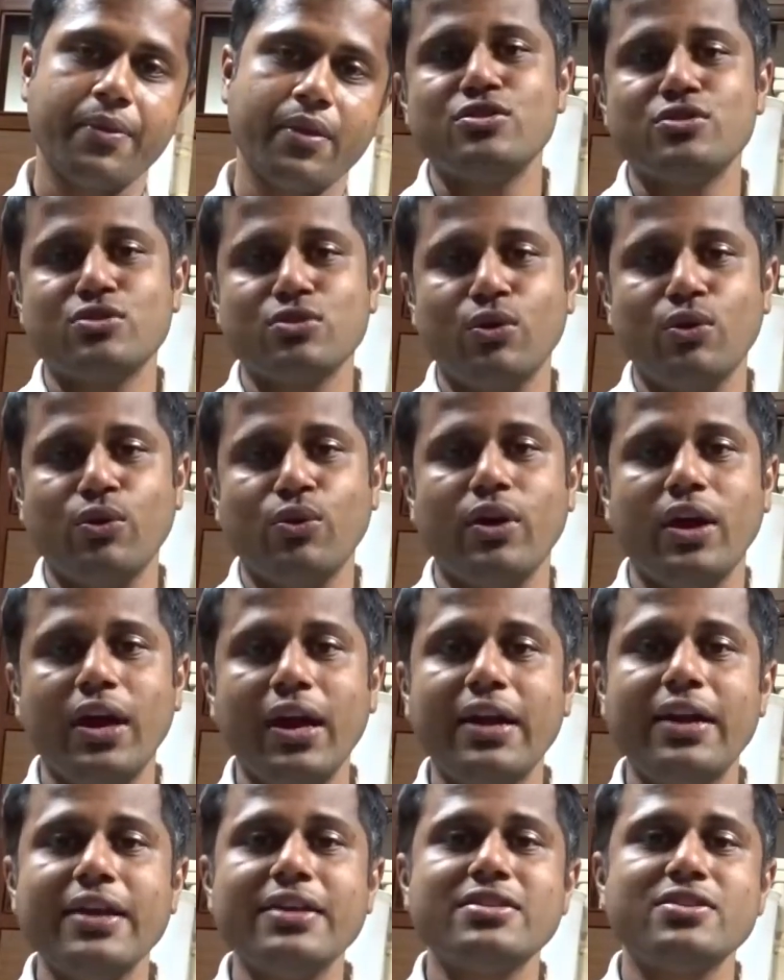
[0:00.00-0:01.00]
So,
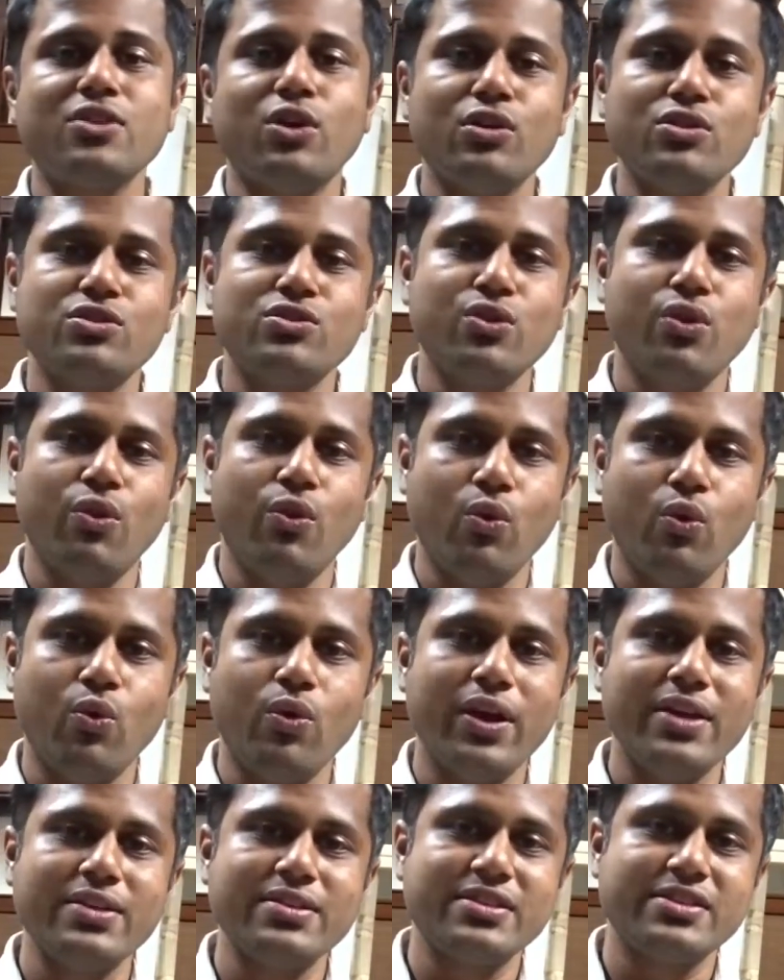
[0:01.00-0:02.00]
it is also
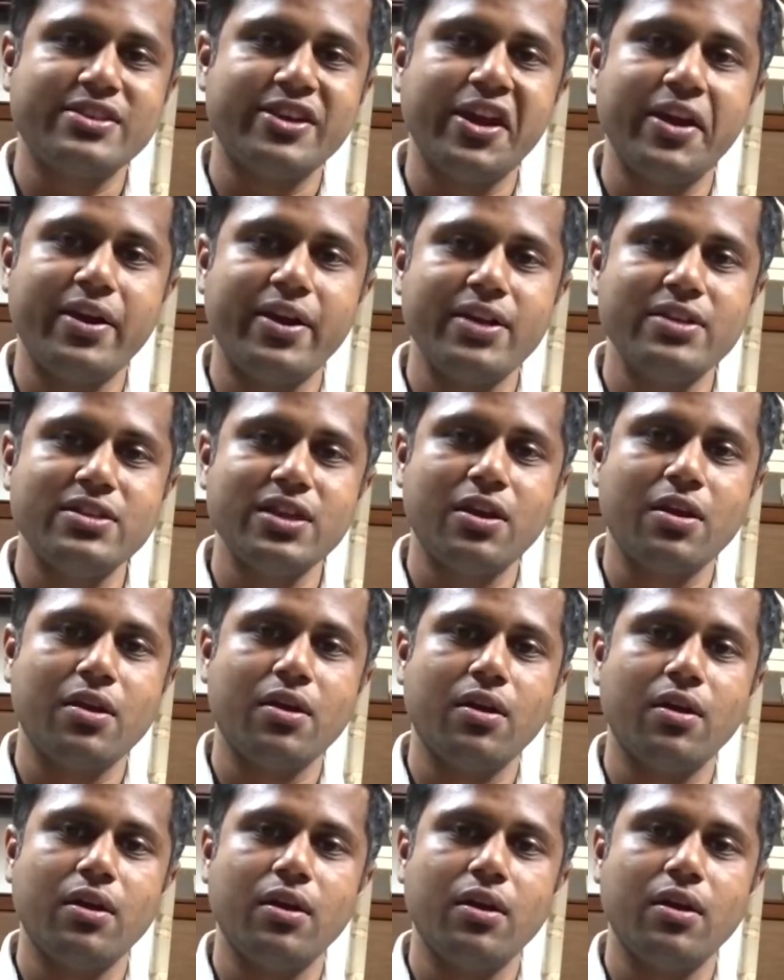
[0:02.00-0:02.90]
known as strategic